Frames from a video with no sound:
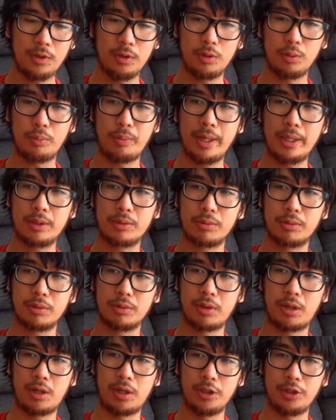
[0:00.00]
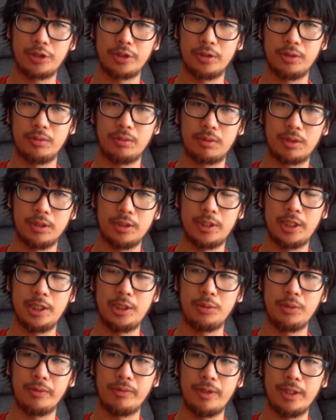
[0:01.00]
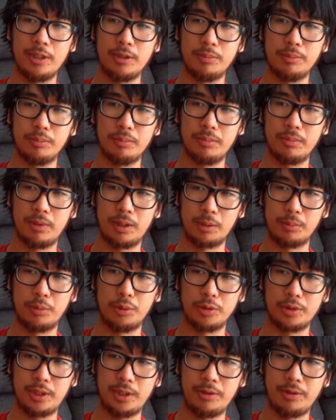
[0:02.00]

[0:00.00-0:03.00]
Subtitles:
You know, whether or not I should continue with these like more